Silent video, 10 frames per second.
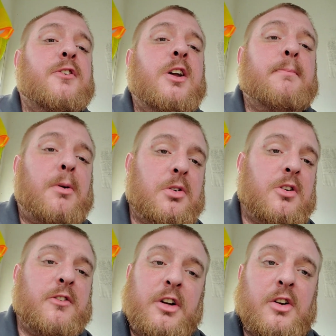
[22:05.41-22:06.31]
you get pulled
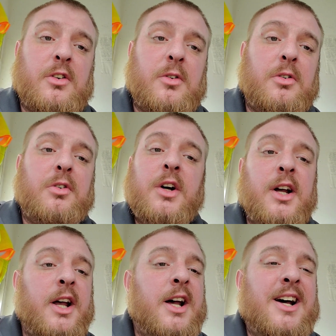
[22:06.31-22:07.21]
over and you don't know,
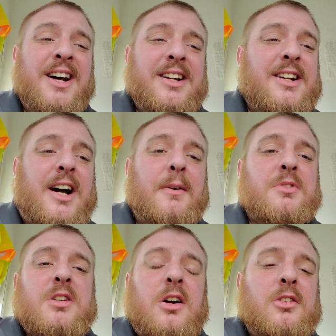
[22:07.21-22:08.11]

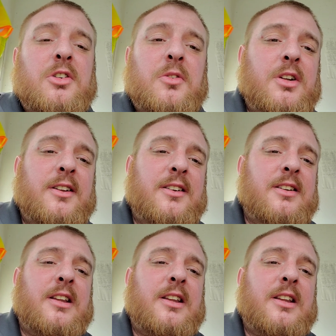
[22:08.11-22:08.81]
cops aren't doing.